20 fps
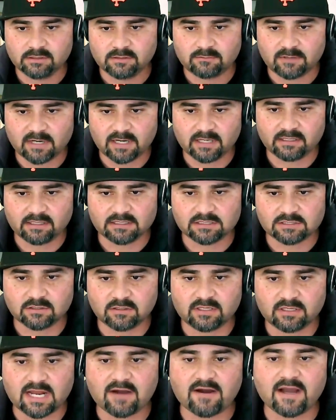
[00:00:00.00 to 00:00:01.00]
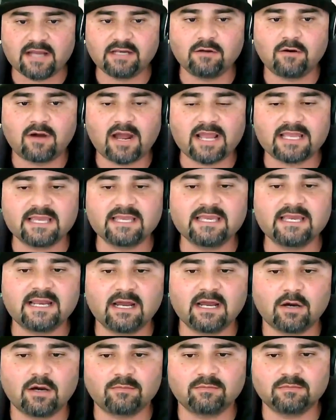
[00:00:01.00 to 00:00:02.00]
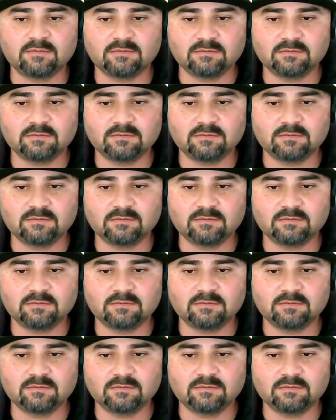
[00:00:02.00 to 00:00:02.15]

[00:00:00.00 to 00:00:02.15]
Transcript: right? And so now I know I can get help.